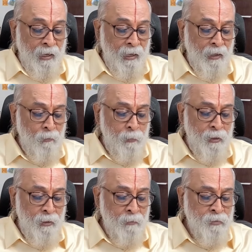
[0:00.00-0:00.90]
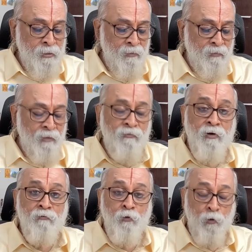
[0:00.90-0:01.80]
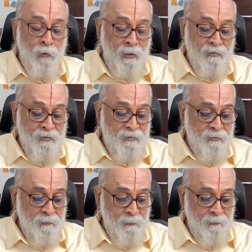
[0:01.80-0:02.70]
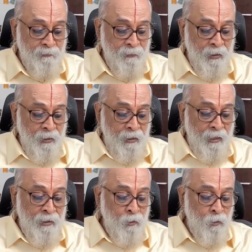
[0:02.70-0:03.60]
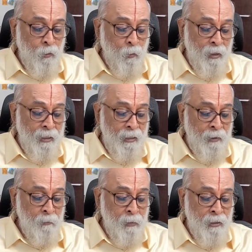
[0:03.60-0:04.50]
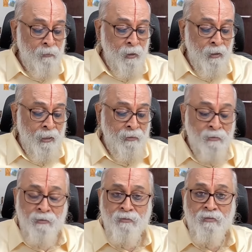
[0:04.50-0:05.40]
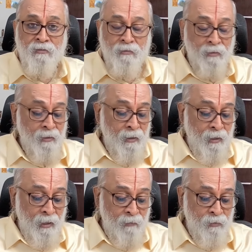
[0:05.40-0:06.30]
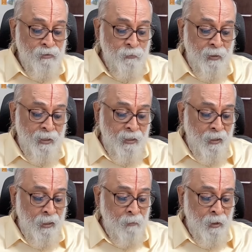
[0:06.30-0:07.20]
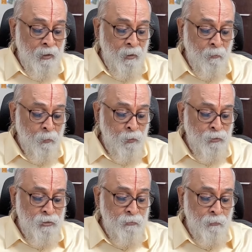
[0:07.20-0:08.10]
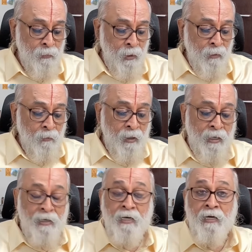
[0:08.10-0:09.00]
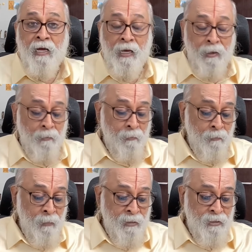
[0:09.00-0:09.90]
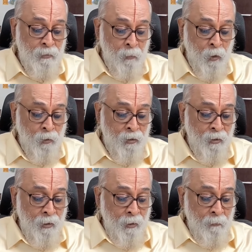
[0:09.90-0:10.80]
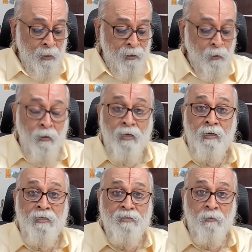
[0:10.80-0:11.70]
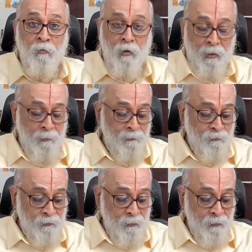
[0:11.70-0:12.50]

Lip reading: I have been observing from 4 days. I don't know why I am behaving like this. I was very calm and composed when I didn't care much about particularly someone.